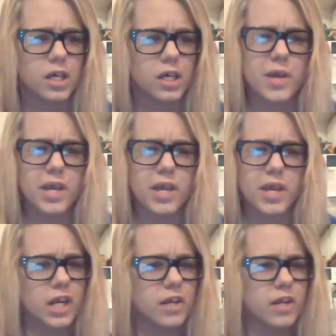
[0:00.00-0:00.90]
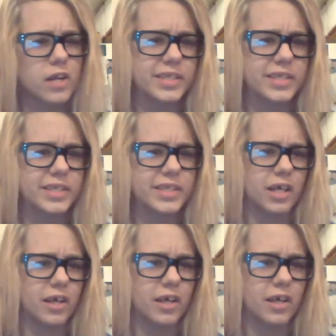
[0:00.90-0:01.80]
make creative choices
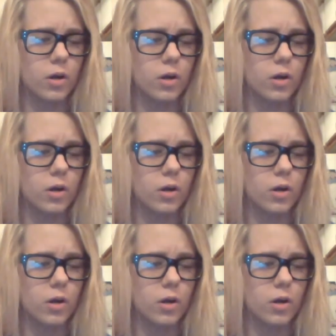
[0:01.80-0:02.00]
as far